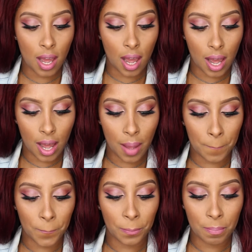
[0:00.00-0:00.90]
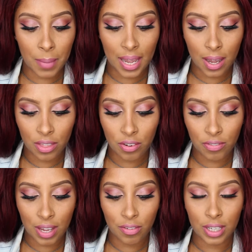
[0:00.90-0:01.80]
My other
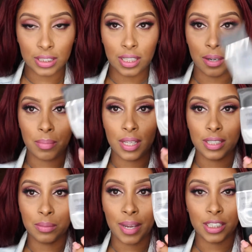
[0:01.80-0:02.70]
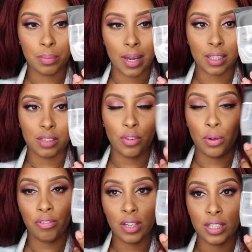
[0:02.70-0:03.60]
favorite is going to be the Smashbox
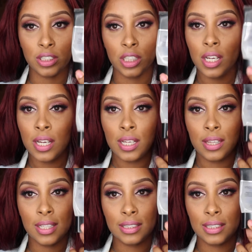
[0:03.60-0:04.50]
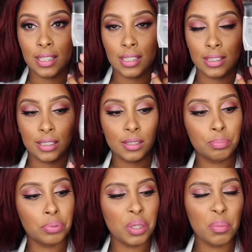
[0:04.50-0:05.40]
Photo Finish. This is
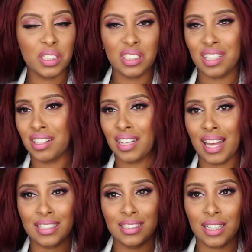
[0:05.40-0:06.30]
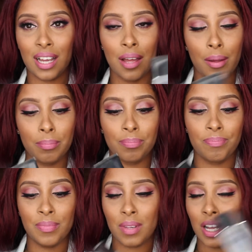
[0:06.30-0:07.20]
pretty much like a classic. A
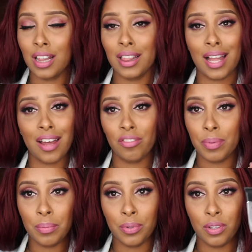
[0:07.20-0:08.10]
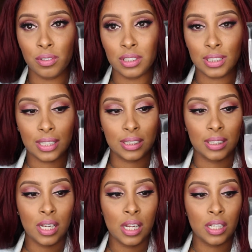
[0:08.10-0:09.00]
lot of people use this.
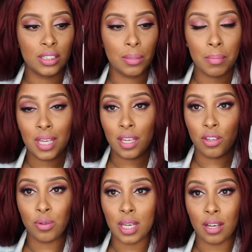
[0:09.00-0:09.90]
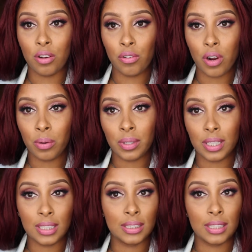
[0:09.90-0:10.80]
To me, you can't go wrong with
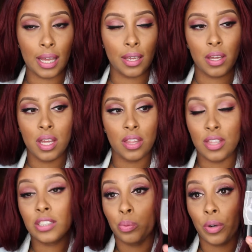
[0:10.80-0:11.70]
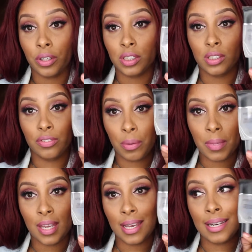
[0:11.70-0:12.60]
this. Like, this works for
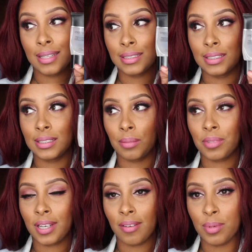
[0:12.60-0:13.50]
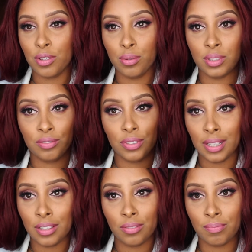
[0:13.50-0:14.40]
me, and this is something I've been using for
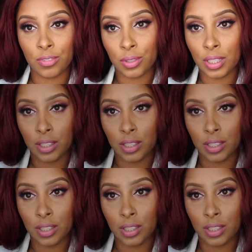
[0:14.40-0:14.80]
like 3